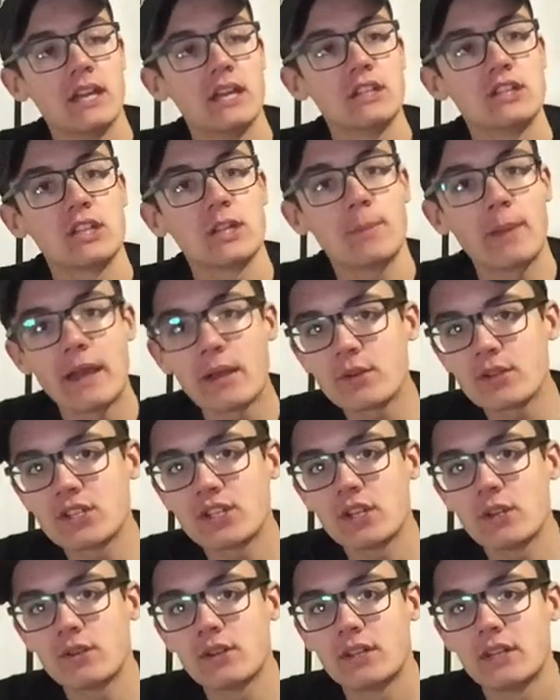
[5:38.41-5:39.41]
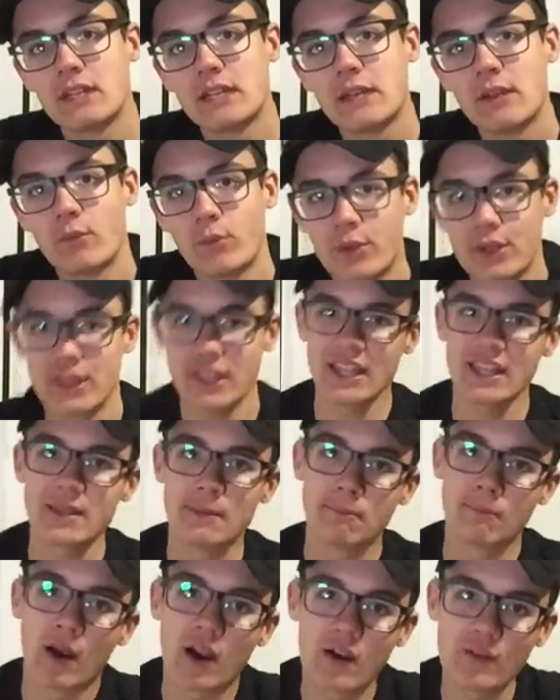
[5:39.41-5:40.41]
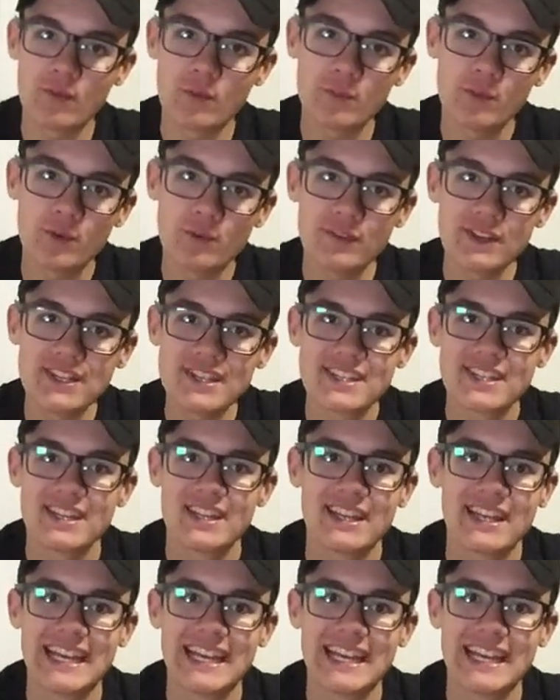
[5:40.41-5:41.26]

So the Power Stone within the Marvel movies